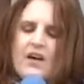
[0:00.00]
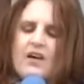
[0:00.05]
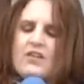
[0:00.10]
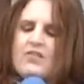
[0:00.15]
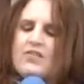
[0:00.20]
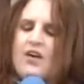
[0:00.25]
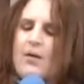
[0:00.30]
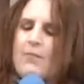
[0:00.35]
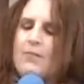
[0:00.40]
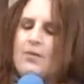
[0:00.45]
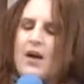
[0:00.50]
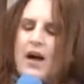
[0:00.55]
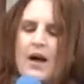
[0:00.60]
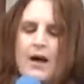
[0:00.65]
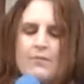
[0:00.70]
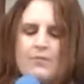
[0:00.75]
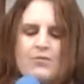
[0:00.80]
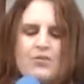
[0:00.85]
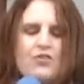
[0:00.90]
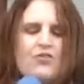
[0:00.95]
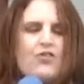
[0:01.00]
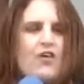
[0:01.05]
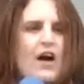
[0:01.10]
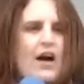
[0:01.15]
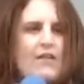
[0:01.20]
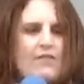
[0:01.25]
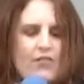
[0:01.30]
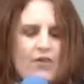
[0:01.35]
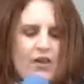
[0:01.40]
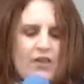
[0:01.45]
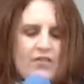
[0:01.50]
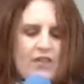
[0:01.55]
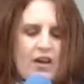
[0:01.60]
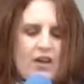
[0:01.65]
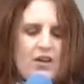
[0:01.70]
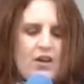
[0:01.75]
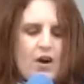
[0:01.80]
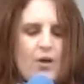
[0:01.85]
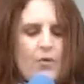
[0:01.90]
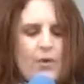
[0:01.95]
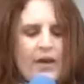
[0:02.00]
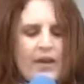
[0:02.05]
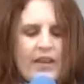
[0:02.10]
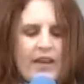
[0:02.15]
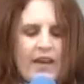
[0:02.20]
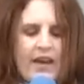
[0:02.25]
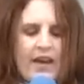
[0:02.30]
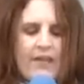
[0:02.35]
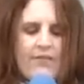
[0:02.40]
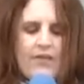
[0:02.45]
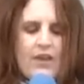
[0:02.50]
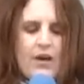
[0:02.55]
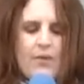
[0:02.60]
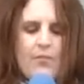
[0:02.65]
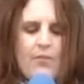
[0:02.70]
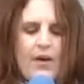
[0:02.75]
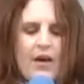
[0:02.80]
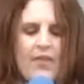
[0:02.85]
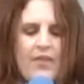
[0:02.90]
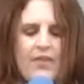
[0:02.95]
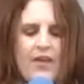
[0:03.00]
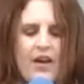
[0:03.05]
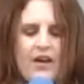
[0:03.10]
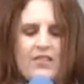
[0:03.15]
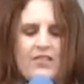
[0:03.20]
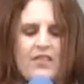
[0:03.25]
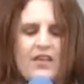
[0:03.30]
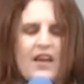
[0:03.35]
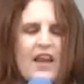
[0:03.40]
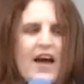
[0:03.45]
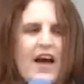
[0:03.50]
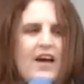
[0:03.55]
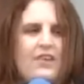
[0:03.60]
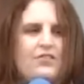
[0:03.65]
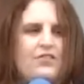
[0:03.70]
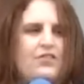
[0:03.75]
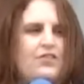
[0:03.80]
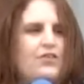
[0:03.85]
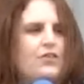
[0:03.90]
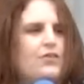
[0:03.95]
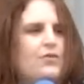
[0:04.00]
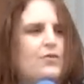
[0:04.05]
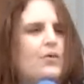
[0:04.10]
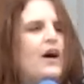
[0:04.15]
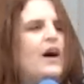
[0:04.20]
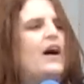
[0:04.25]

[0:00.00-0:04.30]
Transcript: Sometimes the driver is unknowingly given a breath test and asked to